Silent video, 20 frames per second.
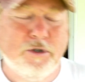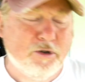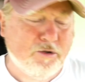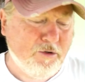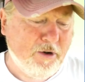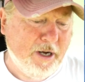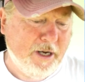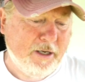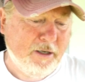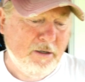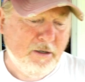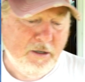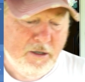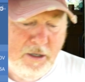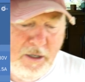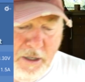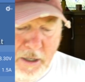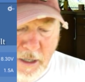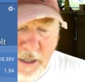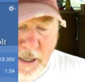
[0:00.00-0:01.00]
screen.
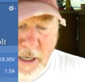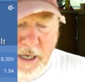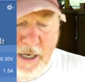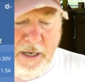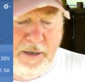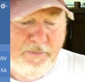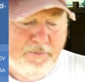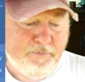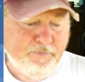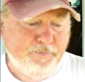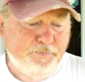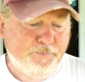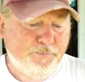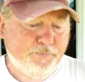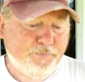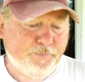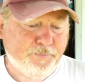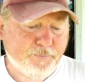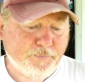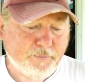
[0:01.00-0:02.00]

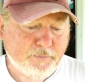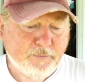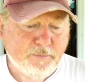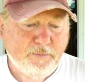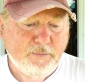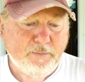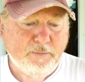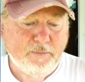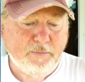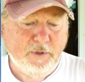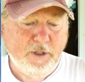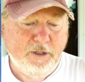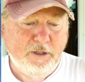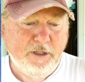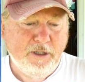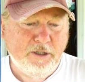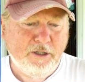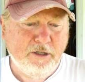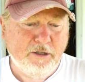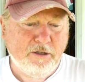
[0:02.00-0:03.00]

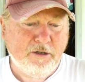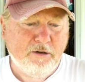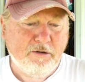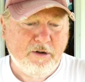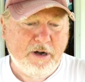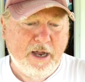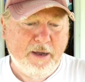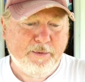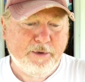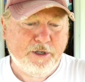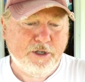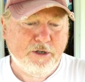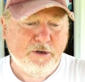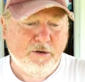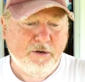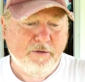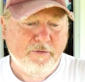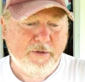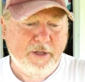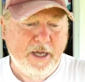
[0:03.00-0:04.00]
Let's just grab a
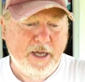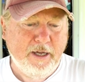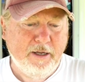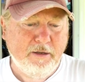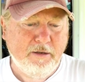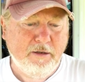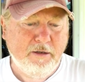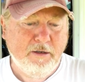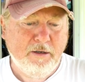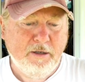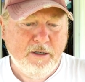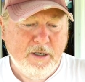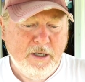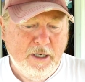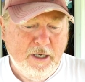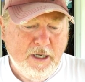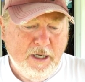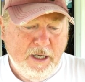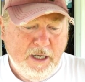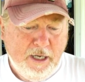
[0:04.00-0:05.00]
shot of that.
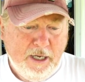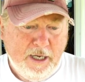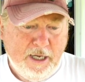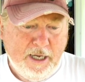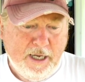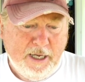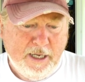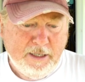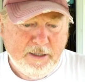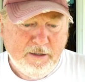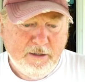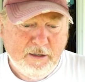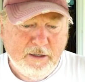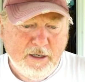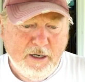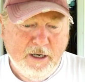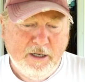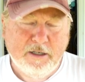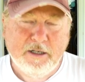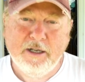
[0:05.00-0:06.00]
And
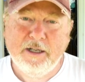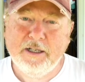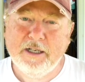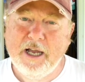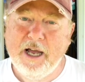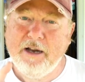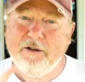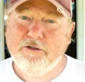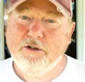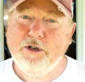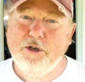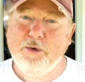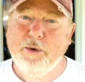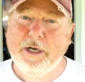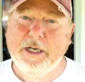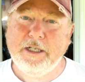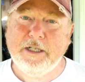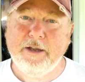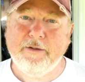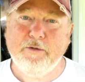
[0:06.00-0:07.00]
so there's
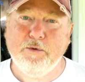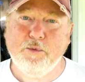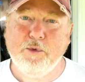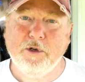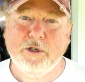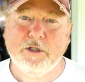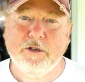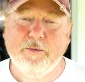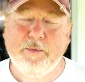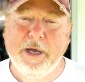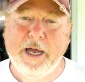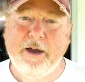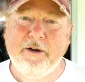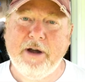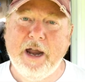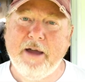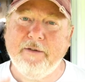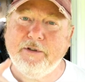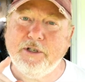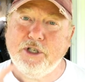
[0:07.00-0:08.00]
127 watts of power
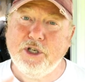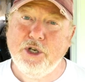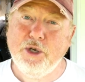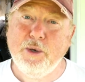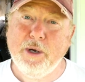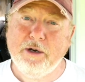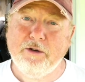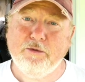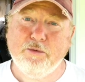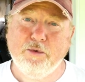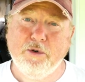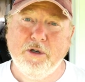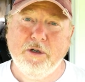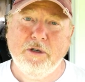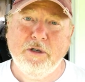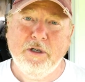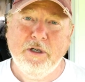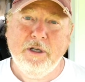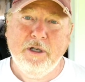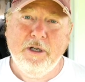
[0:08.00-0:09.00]
out of a 200 watt
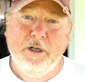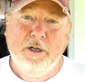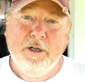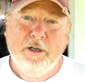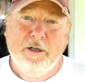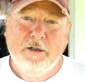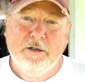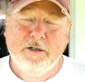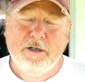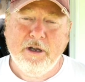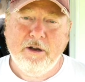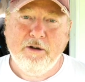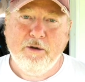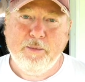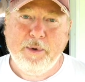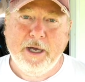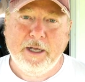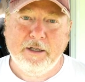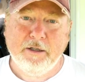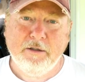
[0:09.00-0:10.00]
solar
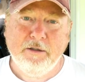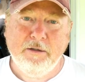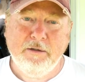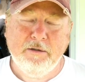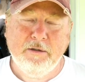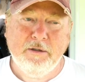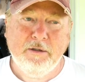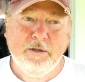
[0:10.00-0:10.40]
panel,